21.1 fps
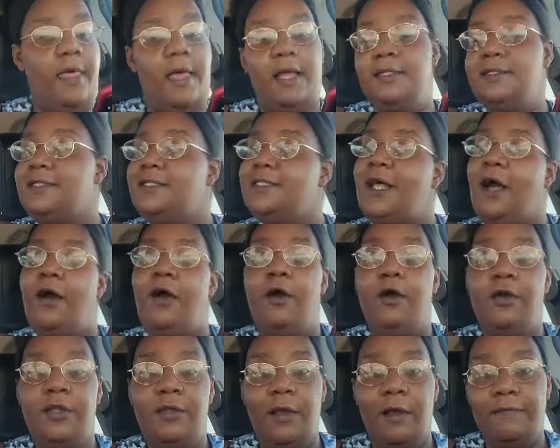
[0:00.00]
That's
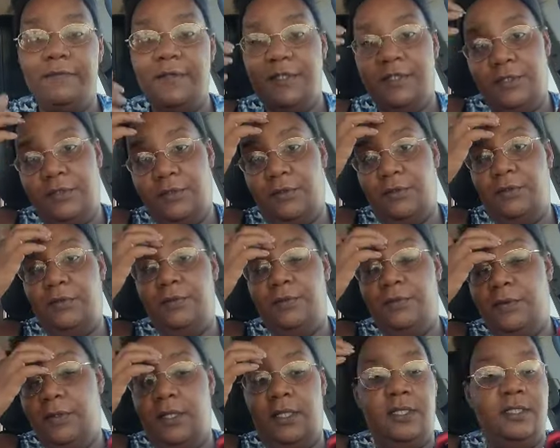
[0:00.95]
all you have to do.
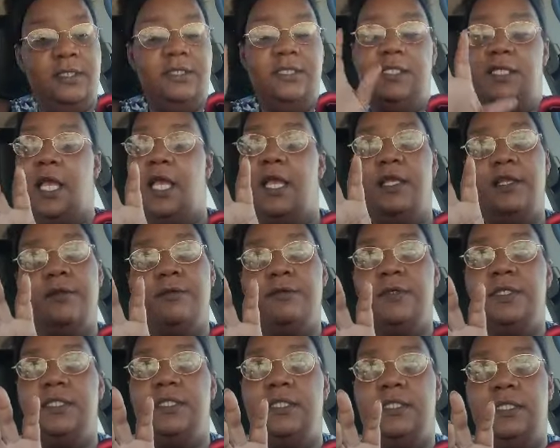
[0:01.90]
Scan
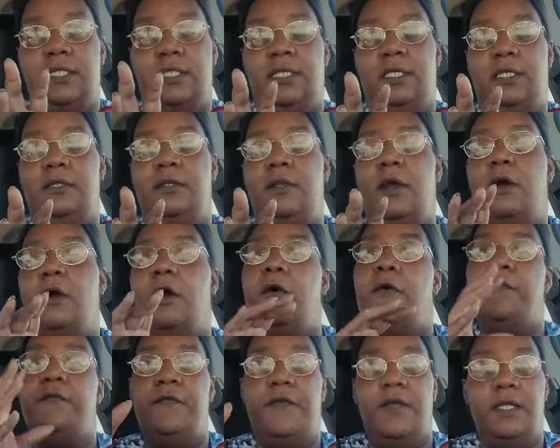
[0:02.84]
your receipt
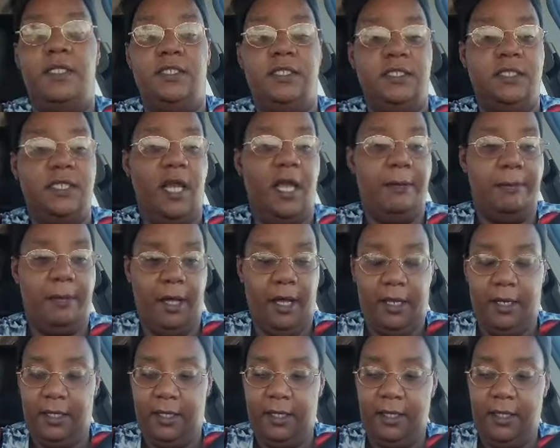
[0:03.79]
on Fetch and
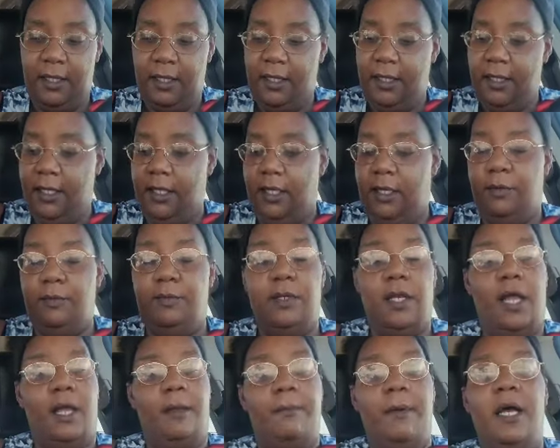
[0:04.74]
Ibotta. And
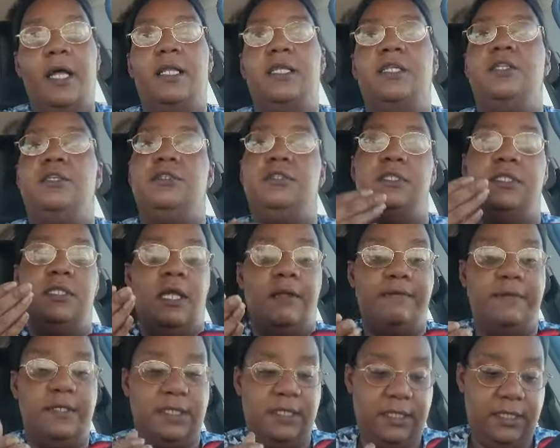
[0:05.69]
with Ibotta, you just
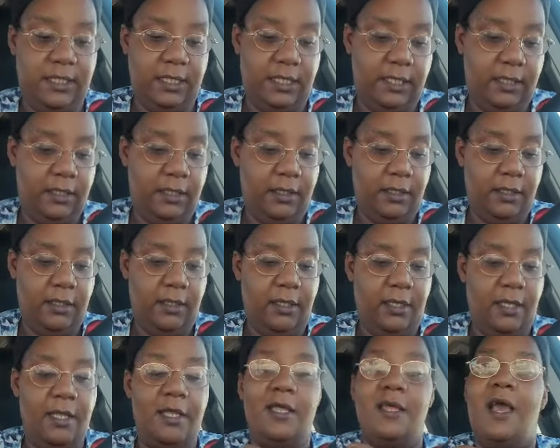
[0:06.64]
have to see
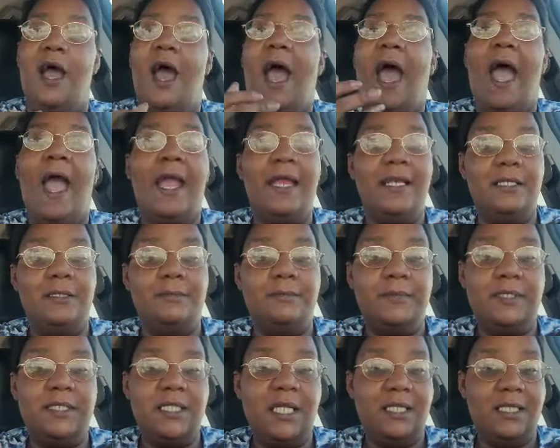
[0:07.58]

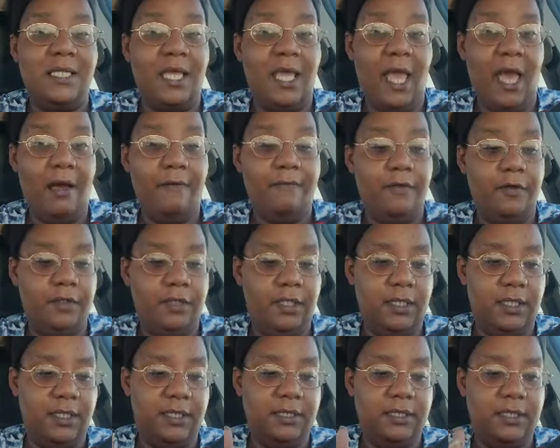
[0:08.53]
items that they have on
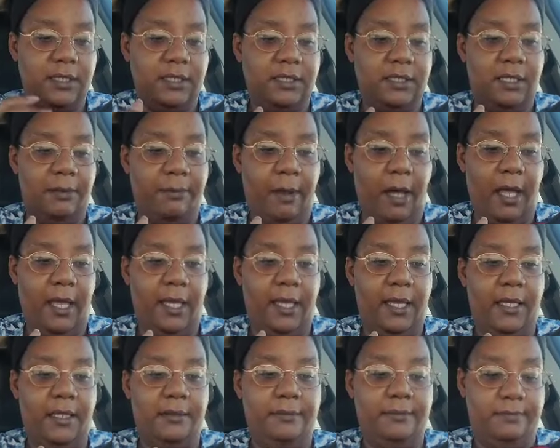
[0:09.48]
the list to buy
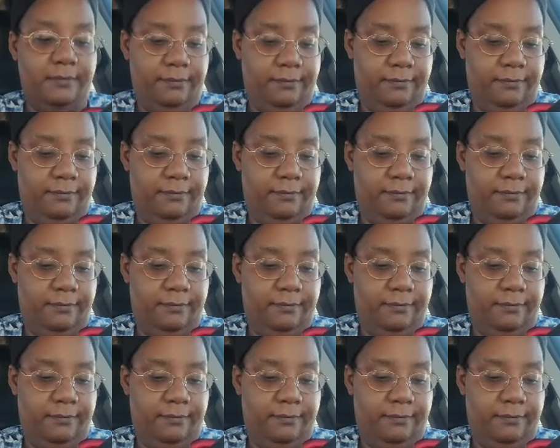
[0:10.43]
it.